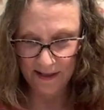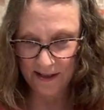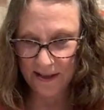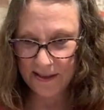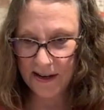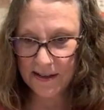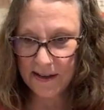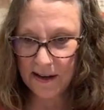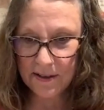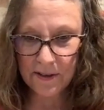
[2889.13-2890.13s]
And then I
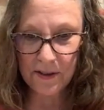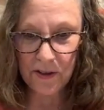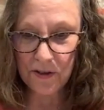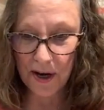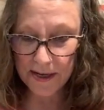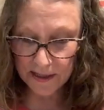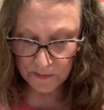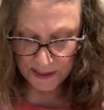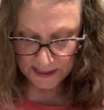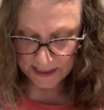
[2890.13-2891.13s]
got United
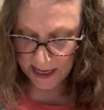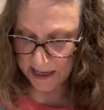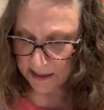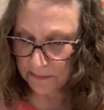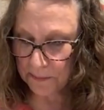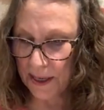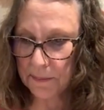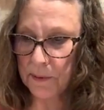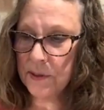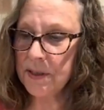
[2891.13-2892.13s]
We Stand,
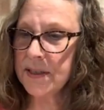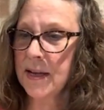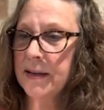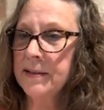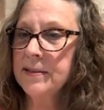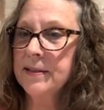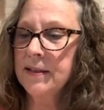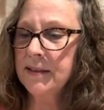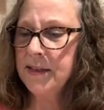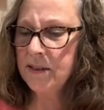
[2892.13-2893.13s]
Blackbird Designs. And
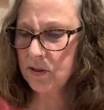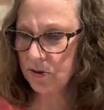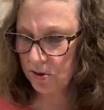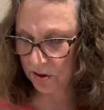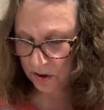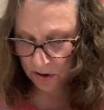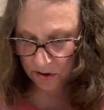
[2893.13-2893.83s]
I think there's